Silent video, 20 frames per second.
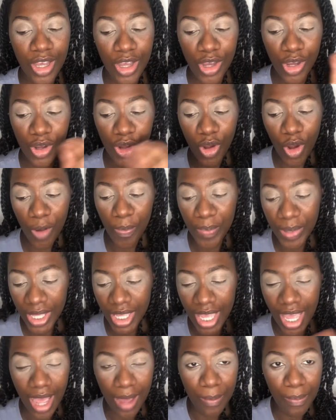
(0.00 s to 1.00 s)

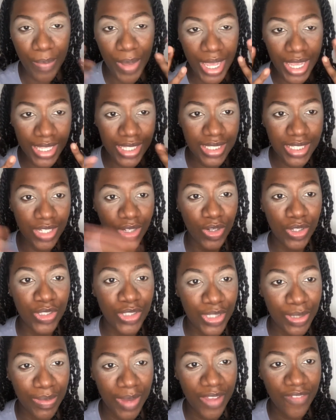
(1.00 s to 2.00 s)
copy and paste it
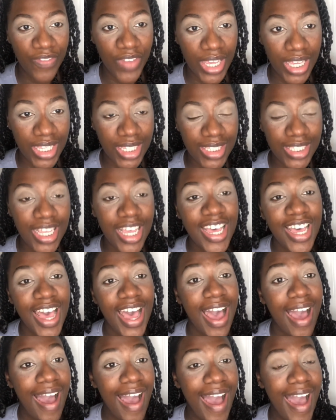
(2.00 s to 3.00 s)
onto my face,
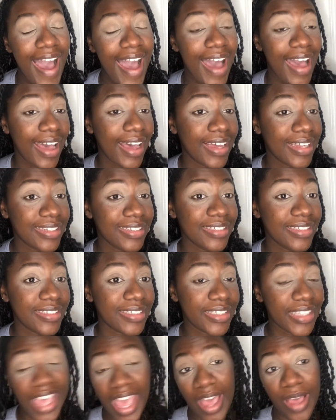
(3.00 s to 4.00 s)
and
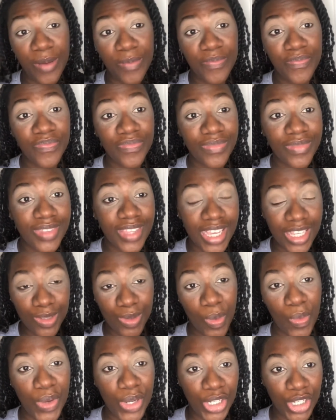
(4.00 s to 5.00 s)
yeah, that's
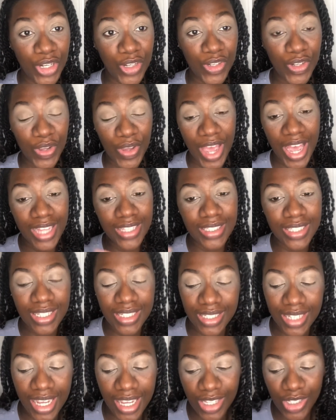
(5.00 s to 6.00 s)
what we're gonna do. And
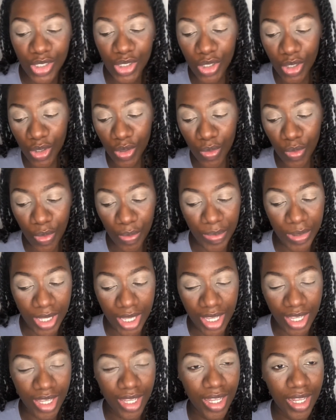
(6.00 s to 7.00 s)
today's look will
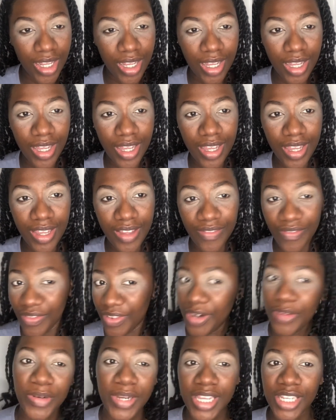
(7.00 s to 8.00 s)
be
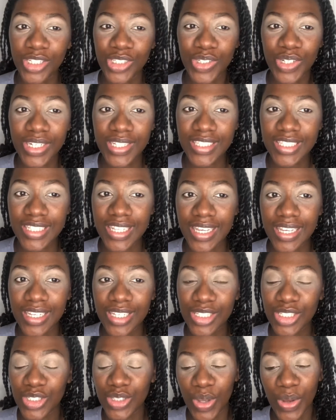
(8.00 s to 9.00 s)
very interesting,
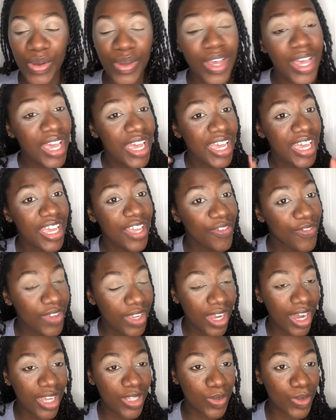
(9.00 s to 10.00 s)
so if you
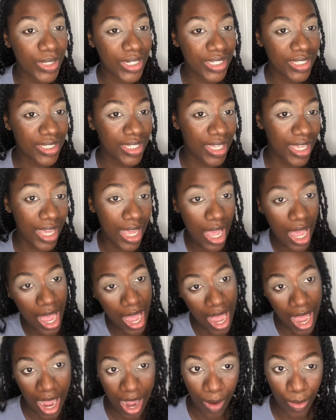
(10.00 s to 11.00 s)
guys want to see
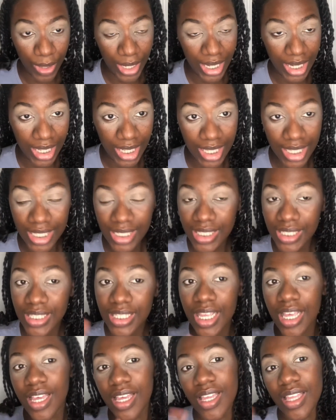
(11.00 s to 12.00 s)
how it is,
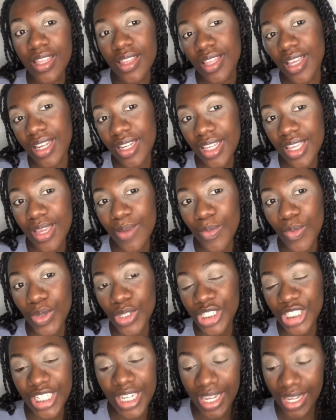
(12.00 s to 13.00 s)
then keep
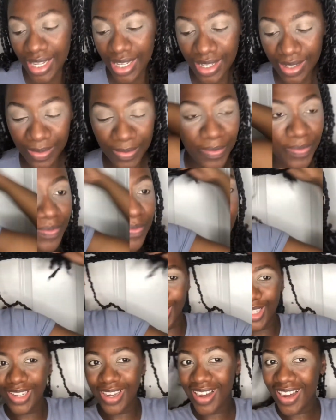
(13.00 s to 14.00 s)
watching.
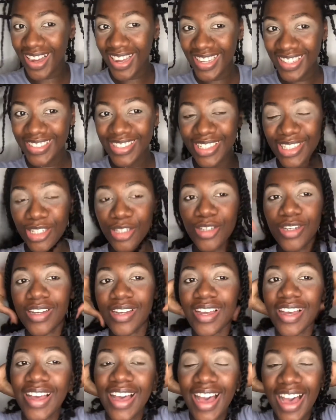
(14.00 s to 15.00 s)
So guys,
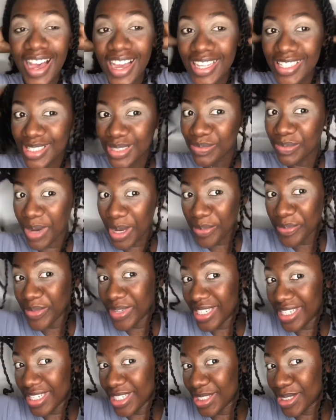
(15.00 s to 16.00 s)
look at my
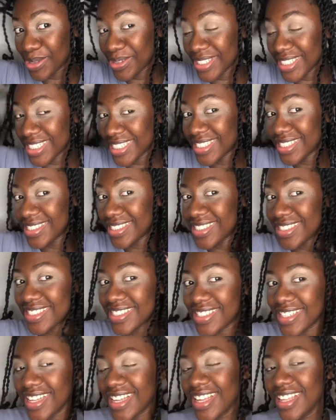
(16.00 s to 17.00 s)
mini
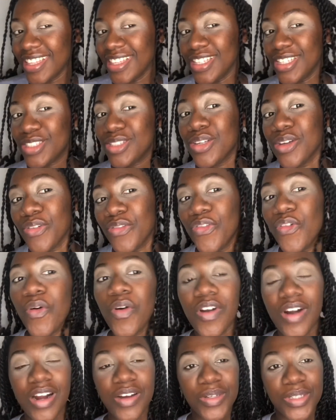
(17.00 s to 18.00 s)
twists. This took
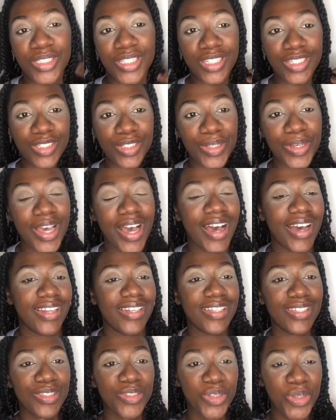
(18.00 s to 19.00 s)
4 hours to do and
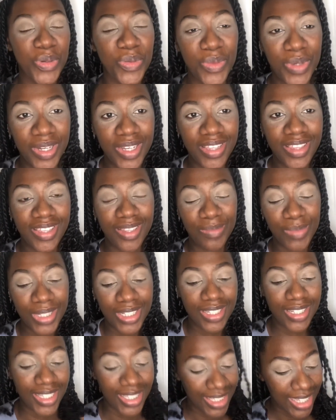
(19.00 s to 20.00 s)
it's so worth it
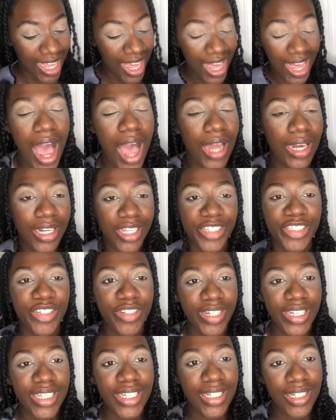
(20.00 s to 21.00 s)
because I
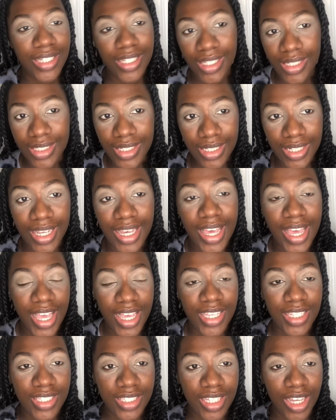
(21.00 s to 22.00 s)
literally needed a
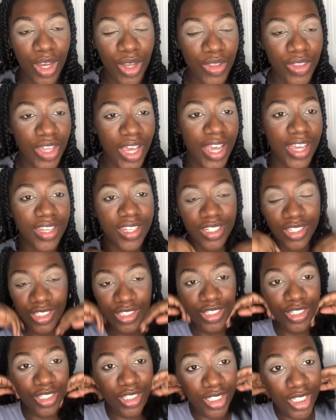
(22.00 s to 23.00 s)
hairstyle that I can
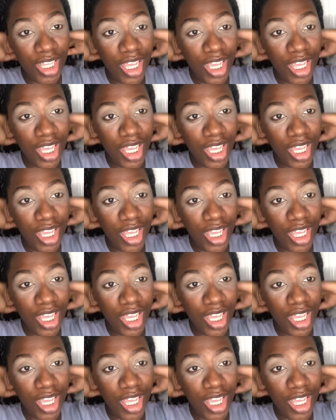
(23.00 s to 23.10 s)
just